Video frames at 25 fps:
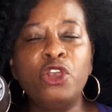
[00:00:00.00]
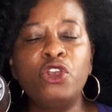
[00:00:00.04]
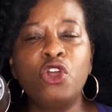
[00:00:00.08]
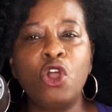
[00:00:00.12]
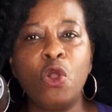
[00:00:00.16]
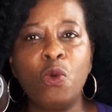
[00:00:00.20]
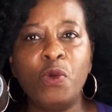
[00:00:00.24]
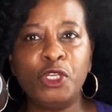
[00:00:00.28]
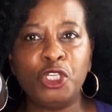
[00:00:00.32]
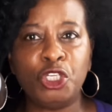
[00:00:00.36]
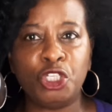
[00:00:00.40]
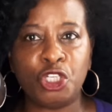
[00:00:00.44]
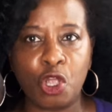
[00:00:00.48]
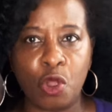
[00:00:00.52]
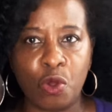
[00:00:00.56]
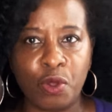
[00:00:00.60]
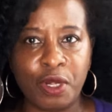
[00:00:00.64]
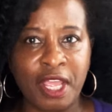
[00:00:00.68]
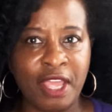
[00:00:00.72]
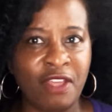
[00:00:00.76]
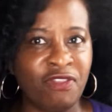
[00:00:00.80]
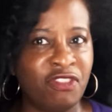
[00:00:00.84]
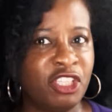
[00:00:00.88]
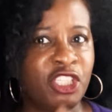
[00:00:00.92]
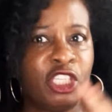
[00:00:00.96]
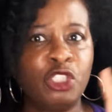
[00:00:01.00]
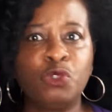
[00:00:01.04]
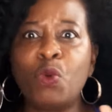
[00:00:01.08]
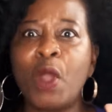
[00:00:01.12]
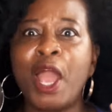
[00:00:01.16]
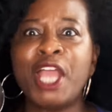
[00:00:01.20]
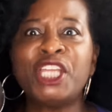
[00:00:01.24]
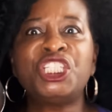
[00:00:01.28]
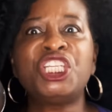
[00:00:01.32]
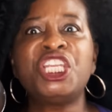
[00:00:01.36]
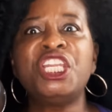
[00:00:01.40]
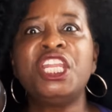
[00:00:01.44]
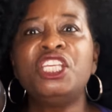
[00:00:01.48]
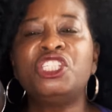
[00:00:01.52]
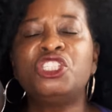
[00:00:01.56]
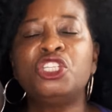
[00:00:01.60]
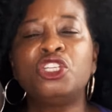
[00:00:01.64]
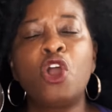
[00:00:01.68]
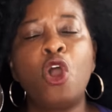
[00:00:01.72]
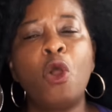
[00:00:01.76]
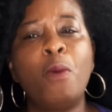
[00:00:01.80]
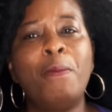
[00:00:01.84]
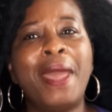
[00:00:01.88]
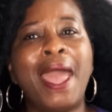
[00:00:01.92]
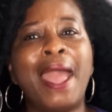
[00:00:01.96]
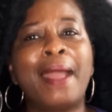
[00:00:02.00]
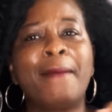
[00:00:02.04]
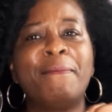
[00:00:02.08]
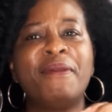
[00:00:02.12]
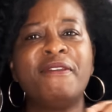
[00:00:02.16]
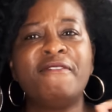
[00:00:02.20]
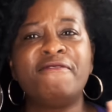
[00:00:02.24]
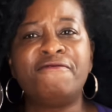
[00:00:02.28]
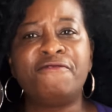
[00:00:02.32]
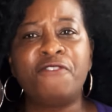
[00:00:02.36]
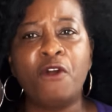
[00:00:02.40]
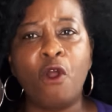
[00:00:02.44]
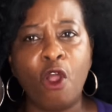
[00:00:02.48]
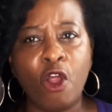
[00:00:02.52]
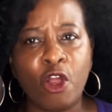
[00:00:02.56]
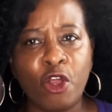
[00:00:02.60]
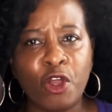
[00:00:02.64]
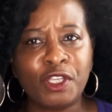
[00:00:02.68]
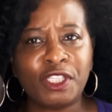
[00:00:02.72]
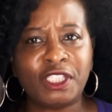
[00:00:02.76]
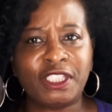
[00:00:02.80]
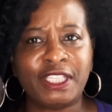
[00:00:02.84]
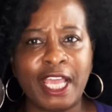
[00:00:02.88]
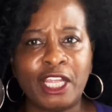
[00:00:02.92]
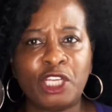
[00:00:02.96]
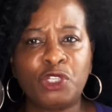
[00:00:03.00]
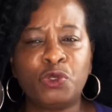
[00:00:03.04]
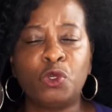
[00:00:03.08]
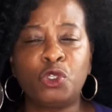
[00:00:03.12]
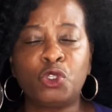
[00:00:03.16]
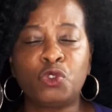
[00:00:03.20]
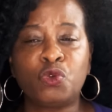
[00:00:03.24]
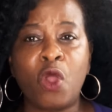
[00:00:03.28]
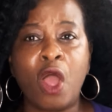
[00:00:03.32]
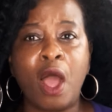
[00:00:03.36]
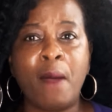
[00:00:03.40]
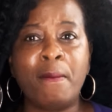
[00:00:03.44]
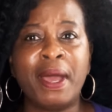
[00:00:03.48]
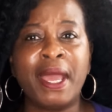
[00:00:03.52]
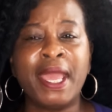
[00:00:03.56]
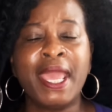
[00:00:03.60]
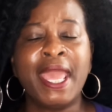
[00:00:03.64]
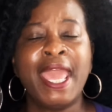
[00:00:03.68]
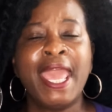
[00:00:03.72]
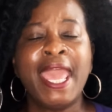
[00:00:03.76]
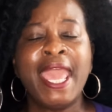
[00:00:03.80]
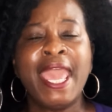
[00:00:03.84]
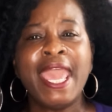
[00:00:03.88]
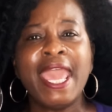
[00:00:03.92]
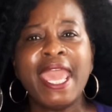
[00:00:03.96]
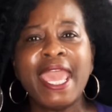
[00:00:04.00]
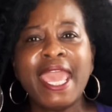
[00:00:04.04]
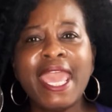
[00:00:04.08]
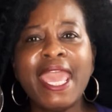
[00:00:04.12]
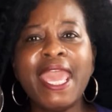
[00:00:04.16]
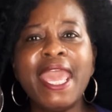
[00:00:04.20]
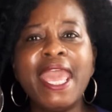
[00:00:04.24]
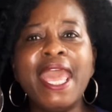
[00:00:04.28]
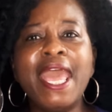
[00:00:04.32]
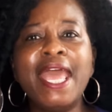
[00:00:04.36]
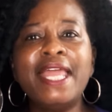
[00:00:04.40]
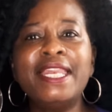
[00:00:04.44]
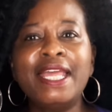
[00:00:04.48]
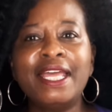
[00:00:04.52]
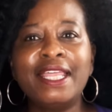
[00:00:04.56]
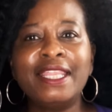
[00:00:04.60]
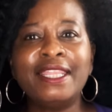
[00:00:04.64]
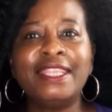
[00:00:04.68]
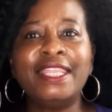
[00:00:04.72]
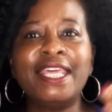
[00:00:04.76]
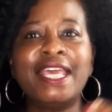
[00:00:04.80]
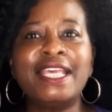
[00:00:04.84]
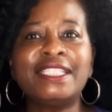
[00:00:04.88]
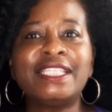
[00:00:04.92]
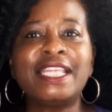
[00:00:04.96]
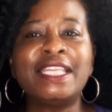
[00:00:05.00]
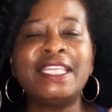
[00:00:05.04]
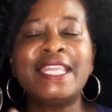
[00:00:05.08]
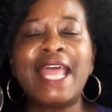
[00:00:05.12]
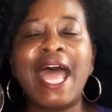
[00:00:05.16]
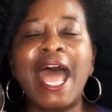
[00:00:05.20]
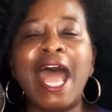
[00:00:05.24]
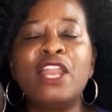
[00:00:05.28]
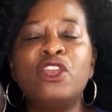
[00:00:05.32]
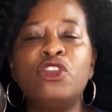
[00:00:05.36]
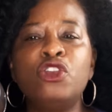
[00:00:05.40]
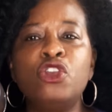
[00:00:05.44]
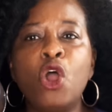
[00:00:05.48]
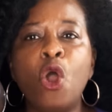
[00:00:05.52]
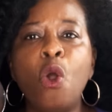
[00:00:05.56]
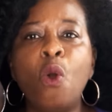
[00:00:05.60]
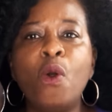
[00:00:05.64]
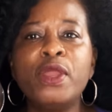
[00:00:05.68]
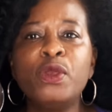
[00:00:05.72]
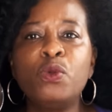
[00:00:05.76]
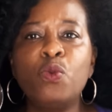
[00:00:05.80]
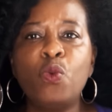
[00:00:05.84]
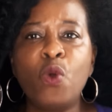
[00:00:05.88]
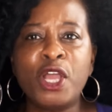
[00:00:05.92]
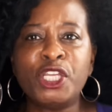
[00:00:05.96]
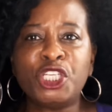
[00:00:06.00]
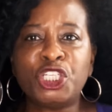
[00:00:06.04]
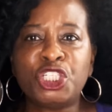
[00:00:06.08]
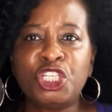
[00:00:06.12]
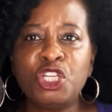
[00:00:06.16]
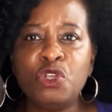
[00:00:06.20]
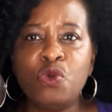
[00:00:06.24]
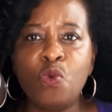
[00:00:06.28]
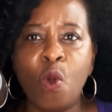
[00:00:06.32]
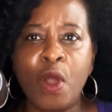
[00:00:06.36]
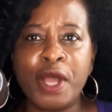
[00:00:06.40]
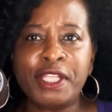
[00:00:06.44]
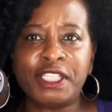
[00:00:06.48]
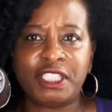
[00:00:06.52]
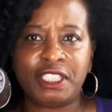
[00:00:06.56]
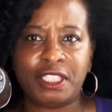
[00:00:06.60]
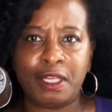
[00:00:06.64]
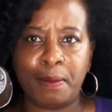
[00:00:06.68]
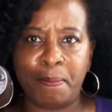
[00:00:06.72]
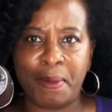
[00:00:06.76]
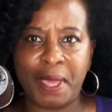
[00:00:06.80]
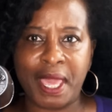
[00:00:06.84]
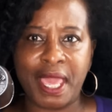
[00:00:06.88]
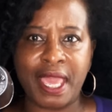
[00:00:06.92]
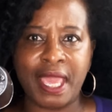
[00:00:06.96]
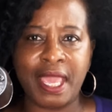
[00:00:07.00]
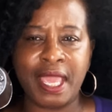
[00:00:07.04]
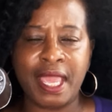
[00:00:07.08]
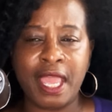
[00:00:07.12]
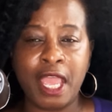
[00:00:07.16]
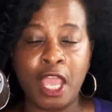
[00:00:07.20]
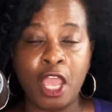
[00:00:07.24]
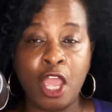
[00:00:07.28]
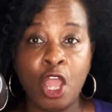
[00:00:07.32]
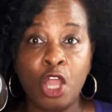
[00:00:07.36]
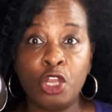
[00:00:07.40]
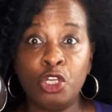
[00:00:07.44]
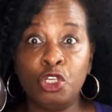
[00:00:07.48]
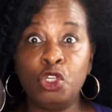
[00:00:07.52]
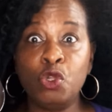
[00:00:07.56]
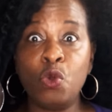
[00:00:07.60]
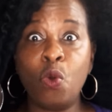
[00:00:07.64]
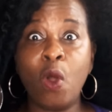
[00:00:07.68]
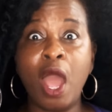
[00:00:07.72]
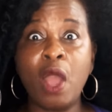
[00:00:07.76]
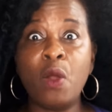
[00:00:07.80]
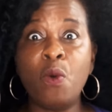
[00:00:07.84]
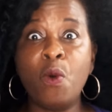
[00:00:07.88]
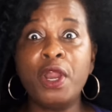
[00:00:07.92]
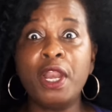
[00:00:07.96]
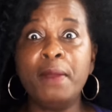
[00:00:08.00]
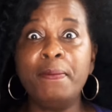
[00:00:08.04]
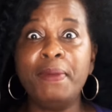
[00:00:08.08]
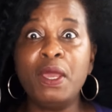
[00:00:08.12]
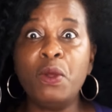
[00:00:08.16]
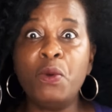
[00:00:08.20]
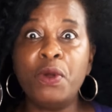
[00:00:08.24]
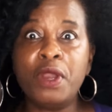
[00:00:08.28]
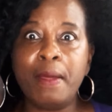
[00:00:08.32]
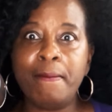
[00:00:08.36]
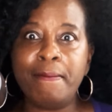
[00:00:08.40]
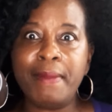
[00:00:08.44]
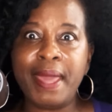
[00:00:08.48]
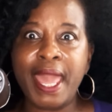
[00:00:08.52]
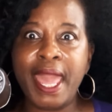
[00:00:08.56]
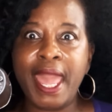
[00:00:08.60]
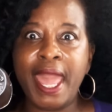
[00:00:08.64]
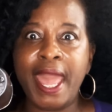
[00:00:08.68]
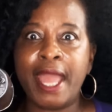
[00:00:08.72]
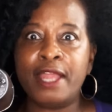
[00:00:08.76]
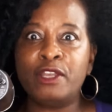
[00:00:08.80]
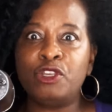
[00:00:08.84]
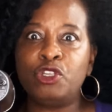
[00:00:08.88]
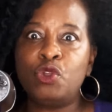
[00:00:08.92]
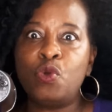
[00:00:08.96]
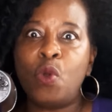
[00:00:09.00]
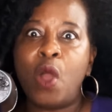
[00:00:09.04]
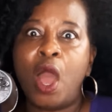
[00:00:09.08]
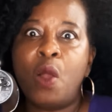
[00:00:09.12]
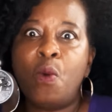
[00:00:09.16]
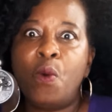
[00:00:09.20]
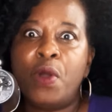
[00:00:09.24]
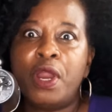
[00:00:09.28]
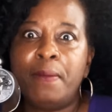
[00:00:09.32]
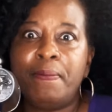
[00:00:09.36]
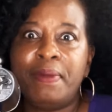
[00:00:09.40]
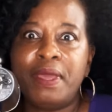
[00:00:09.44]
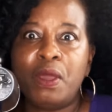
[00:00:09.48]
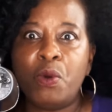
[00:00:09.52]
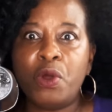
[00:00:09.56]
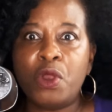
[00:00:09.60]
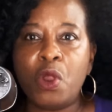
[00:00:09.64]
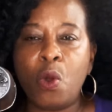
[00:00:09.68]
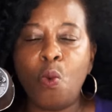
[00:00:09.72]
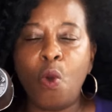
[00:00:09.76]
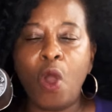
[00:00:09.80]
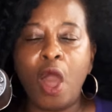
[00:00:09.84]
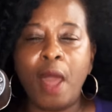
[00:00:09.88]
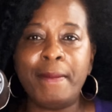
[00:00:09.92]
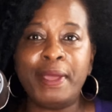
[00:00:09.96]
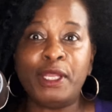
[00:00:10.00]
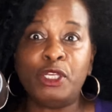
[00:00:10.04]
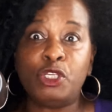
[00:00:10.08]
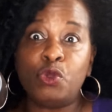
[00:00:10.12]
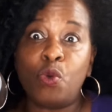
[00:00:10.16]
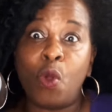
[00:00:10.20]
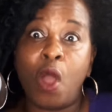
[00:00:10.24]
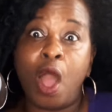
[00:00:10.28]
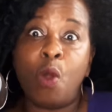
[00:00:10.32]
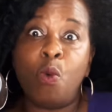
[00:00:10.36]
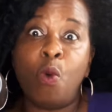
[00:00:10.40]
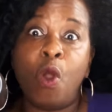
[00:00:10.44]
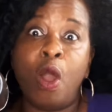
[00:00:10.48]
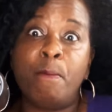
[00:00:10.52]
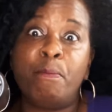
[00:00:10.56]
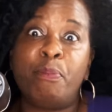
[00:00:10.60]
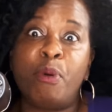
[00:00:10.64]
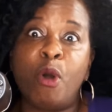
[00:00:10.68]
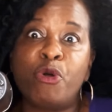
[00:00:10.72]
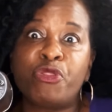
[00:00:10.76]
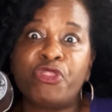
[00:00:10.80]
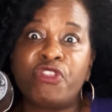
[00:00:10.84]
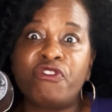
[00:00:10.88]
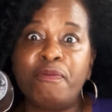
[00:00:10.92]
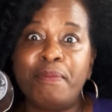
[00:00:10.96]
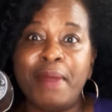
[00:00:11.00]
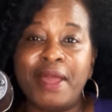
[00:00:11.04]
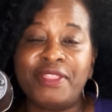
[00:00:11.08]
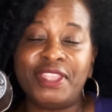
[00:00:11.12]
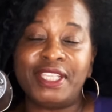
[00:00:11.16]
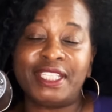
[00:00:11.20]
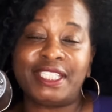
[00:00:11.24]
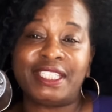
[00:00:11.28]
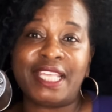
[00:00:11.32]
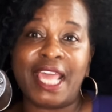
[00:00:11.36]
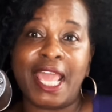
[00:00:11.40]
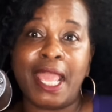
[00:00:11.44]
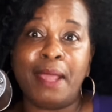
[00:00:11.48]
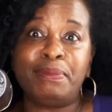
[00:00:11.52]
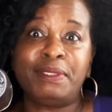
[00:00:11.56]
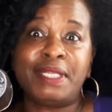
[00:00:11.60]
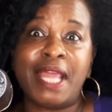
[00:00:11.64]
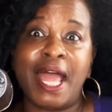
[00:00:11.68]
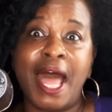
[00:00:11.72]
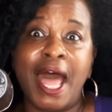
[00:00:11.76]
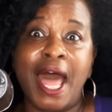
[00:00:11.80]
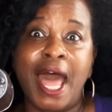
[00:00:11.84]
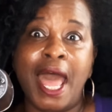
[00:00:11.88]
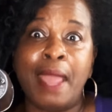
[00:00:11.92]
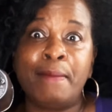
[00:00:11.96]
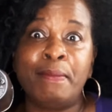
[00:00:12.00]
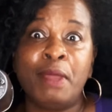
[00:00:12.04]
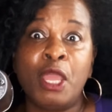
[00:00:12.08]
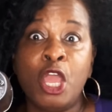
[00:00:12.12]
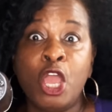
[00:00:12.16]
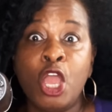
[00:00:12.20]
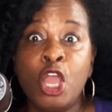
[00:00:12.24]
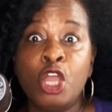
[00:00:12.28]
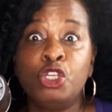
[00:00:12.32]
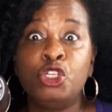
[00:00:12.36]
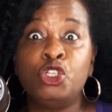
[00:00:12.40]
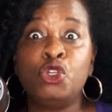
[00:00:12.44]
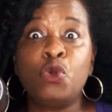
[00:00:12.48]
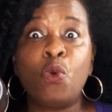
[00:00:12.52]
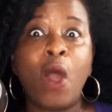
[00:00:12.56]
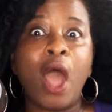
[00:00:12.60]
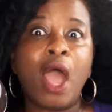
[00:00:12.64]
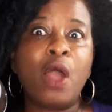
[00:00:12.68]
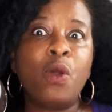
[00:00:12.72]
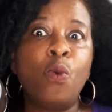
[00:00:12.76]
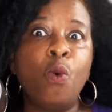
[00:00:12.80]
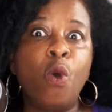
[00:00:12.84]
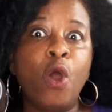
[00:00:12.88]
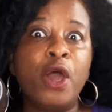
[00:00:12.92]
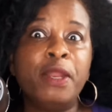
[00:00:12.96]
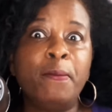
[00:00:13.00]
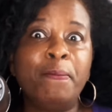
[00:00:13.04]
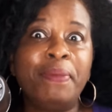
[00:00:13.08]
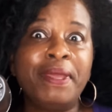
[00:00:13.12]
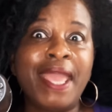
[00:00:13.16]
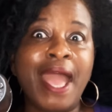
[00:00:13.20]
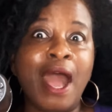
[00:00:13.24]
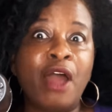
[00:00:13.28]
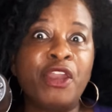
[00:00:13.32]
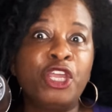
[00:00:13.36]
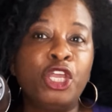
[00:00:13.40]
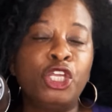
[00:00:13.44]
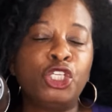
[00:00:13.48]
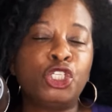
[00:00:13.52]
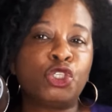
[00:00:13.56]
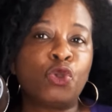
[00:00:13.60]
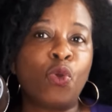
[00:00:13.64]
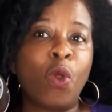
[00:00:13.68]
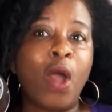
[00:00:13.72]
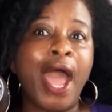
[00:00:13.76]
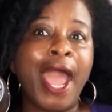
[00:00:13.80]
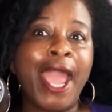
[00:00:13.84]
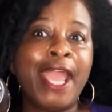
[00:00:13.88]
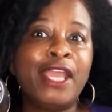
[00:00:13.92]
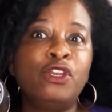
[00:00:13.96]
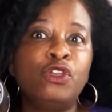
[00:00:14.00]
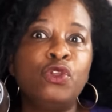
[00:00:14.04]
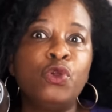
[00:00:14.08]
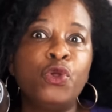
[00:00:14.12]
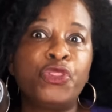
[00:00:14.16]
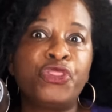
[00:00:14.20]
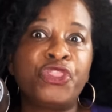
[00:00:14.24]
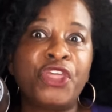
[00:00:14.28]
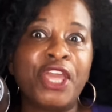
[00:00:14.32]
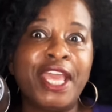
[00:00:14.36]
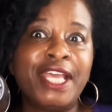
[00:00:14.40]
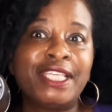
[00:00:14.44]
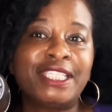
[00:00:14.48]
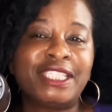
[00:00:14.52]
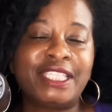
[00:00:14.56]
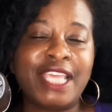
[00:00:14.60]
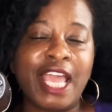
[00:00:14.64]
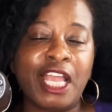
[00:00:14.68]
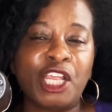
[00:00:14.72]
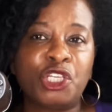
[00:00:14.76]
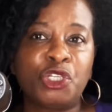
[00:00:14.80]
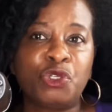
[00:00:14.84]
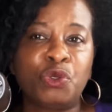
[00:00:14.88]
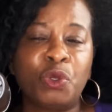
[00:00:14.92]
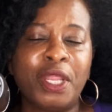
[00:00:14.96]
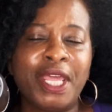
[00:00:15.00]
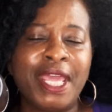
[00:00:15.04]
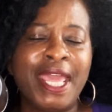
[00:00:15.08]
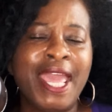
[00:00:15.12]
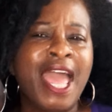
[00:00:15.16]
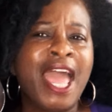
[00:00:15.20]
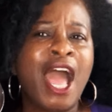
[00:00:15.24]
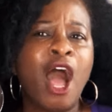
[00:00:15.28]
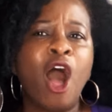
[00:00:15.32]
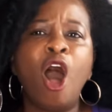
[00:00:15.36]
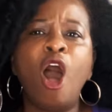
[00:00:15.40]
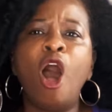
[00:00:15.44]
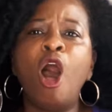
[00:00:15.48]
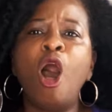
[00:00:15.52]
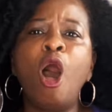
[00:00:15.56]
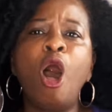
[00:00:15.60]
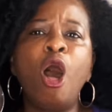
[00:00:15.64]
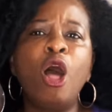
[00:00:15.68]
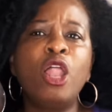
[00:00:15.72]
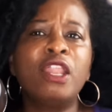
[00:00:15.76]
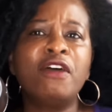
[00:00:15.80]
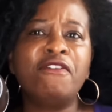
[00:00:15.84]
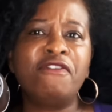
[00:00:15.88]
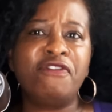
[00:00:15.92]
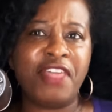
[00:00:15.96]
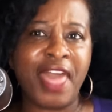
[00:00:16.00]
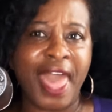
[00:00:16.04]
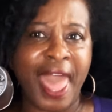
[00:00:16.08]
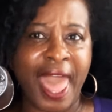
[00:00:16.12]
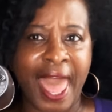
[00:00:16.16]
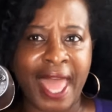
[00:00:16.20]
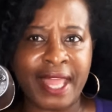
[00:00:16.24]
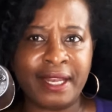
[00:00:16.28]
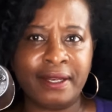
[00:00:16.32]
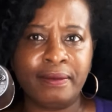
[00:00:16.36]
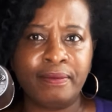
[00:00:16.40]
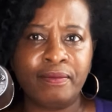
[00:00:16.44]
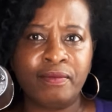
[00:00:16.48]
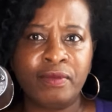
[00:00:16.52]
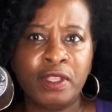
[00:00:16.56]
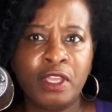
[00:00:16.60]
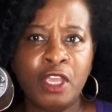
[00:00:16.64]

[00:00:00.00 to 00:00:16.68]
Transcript: to know with Jody, and this is why she needs to go back before her sexual trauma, in this not knowing what she wants to be. Do I want to be with a man? Do I want to be with a woman? Do I want both of them at the same time? Do I want to be out here trying new things sexually? All of that.